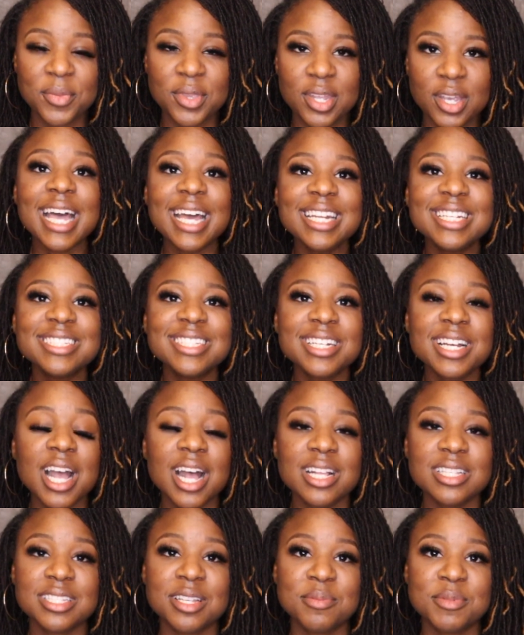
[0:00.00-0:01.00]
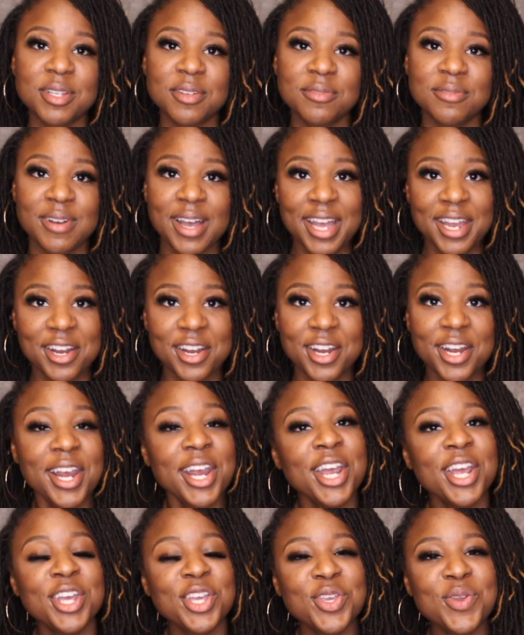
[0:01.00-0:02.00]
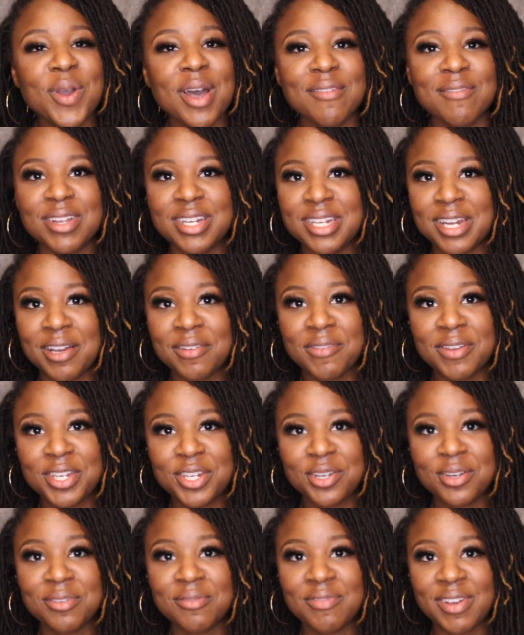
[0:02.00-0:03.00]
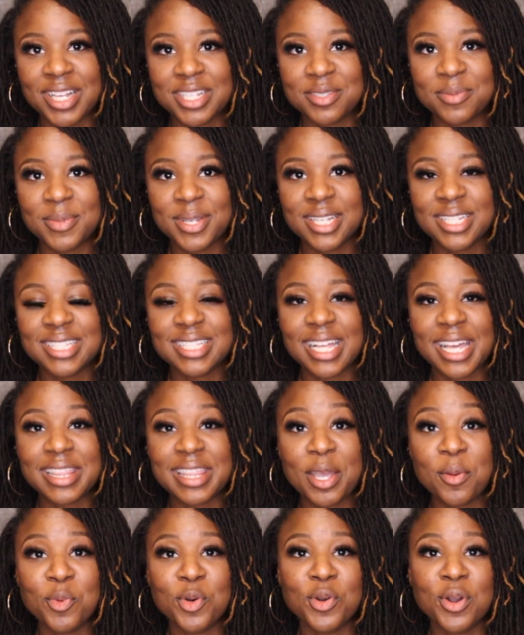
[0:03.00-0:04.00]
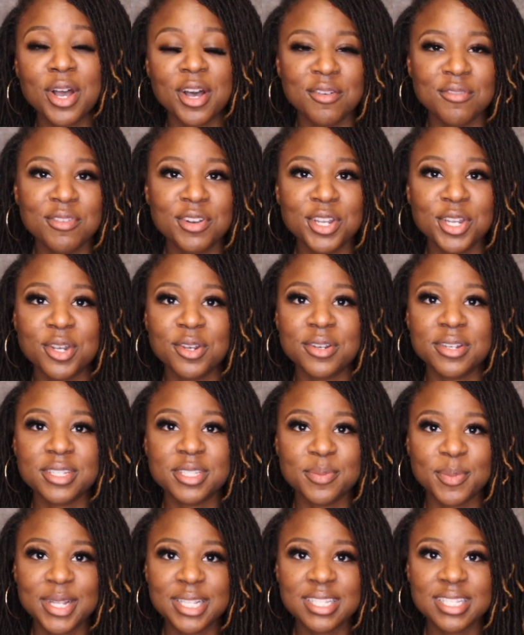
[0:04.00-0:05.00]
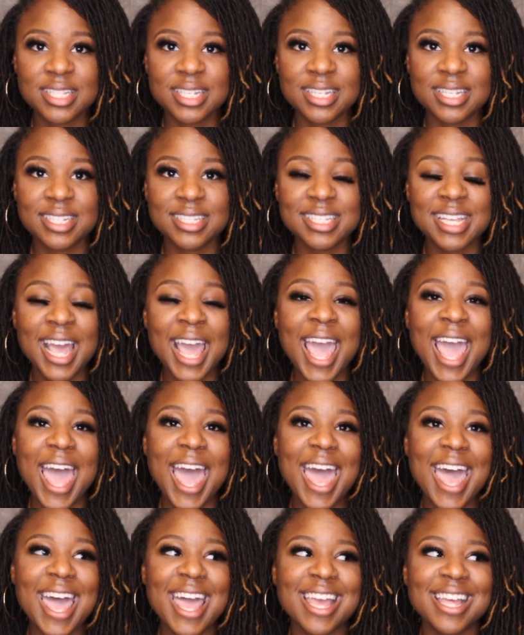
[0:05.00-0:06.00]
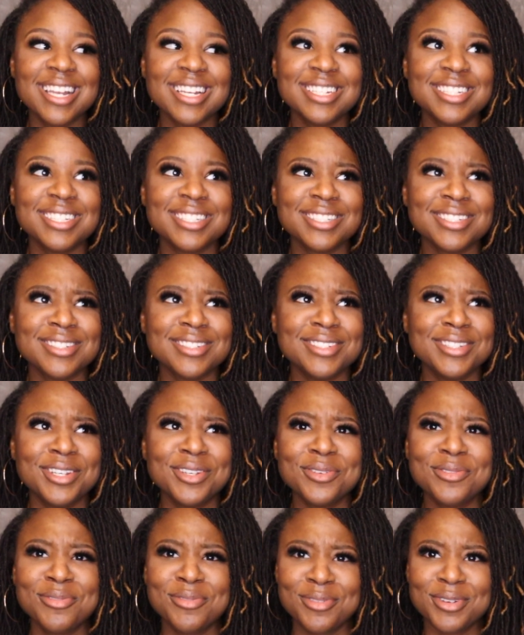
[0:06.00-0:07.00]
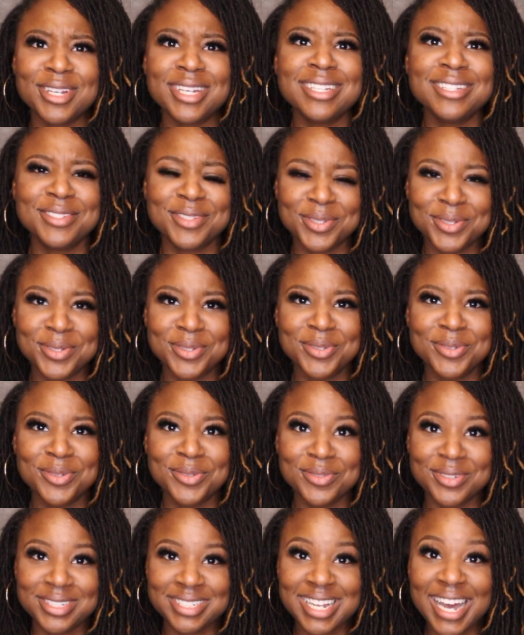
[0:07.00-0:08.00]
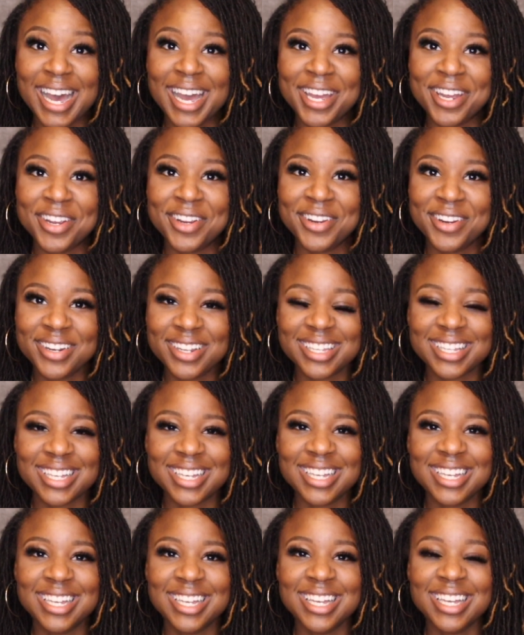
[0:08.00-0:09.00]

That is the concept of FIRE. You have enough in your investments that they will cover your expenses and you're free to retire early.